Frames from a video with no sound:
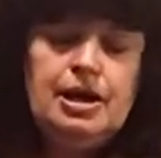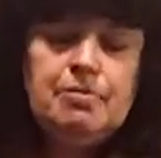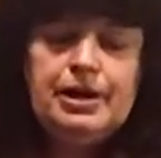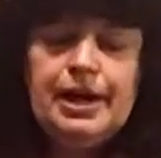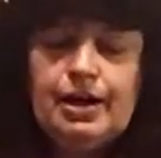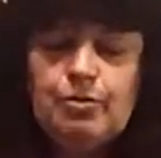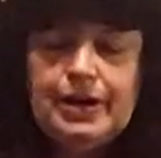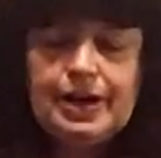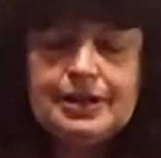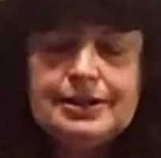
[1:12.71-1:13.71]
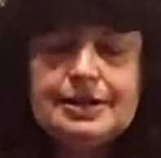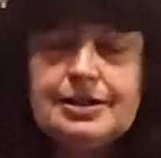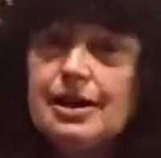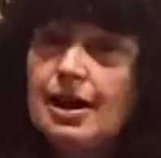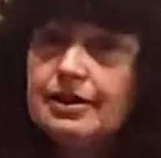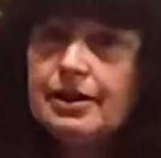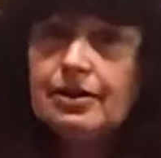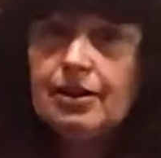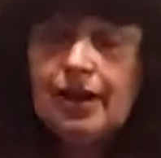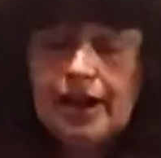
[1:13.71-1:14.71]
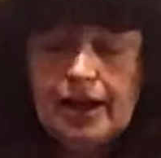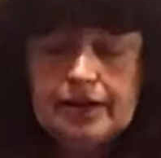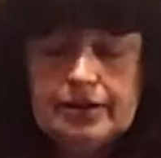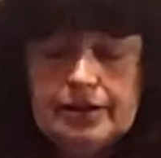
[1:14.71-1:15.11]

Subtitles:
But Henrietta did not get the hat.